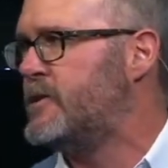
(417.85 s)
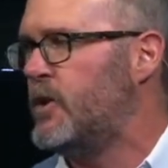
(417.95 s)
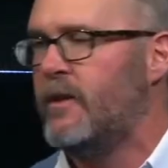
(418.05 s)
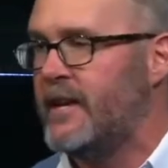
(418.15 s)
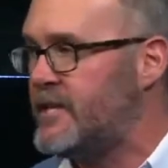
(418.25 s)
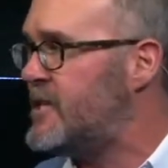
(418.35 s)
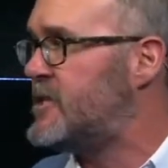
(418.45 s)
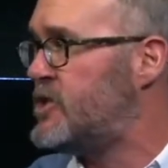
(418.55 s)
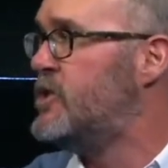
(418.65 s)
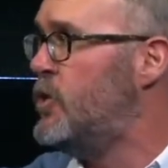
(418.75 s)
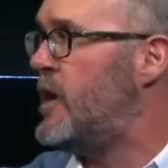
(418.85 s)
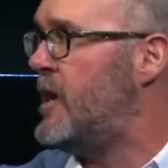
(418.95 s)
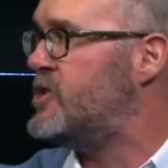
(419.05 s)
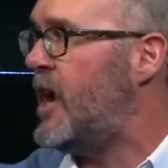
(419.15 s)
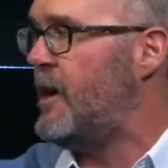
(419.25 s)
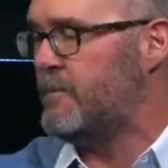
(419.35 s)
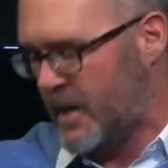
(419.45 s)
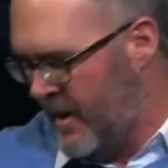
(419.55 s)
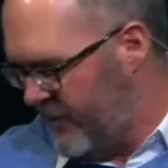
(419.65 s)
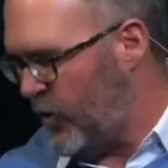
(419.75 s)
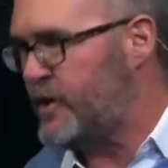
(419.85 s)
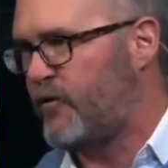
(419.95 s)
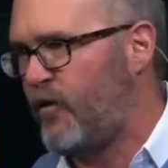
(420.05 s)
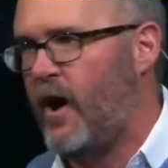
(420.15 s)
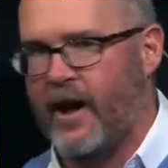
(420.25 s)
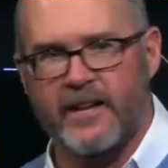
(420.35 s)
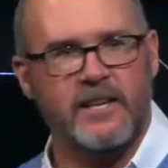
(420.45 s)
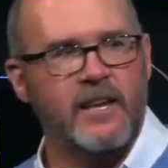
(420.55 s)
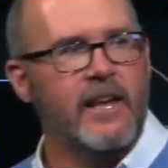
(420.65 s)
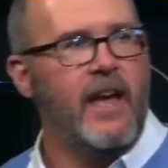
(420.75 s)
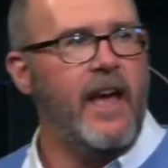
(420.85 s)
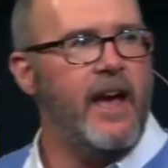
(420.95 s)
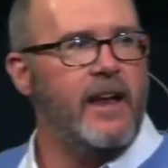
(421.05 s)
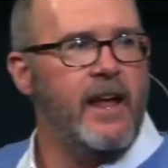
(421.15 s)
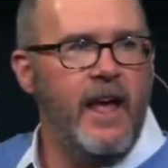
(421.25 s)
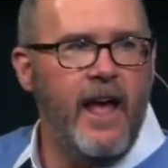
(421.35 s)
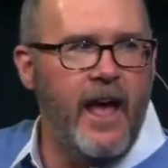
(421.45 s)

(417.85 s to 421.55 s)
into. This is New King James, French fries. And